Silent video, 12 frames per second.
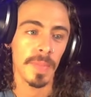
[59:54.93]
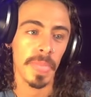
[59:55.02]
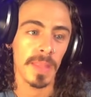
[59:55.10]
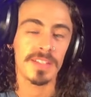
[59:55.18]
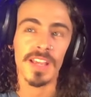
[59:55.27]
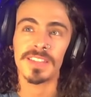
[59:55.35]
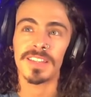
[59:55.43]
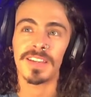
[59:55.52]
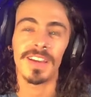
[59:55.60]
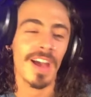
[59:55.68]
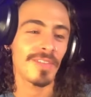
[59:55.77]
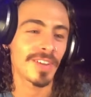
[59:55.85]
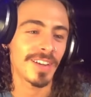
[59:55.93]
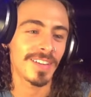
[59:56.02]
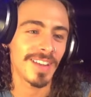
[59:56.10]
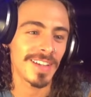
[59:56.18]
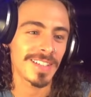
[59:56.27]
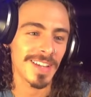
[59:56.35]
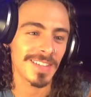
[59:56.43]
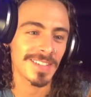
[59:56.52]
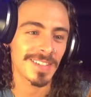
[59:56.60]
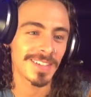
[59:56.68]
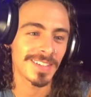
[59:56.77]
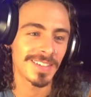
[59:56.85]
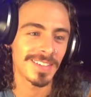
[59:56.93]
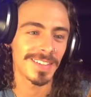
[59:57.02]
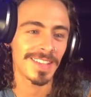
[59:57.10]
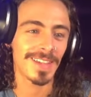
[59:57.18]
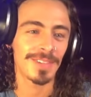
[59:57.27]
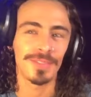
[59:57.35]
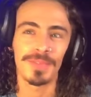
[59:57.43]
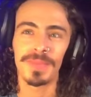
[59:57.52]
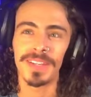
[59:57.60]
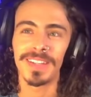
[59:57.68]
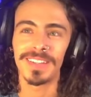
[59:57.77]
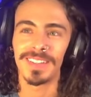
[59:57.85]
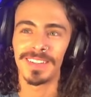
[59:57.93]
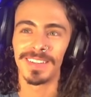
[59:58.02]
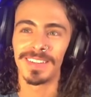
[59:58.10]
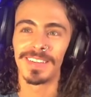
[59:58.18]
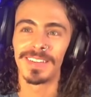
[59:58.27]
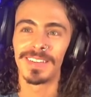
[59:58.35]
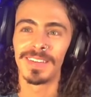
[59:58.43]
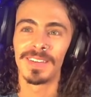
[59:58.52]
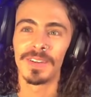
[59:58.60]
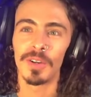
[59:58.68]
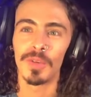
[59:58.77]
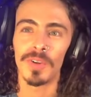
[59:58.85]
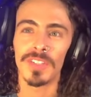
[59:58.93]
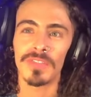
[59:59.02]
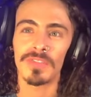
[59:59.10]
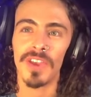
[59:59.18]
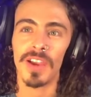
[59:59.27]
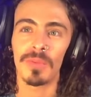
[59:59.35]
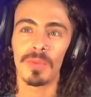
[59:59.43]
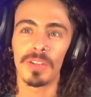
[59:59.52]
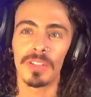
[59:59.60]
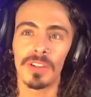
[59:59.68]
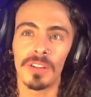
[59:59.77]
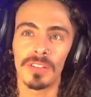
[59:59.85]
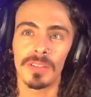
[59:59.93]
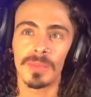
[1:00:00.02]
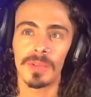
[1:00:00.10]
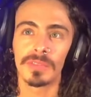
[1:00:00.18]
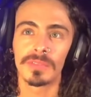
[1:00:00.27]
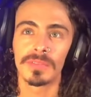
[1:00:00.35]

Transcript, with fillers: Jessica, have a good night, Jessica. Thank you for being here. Who wants a fair one, y'all? Come on.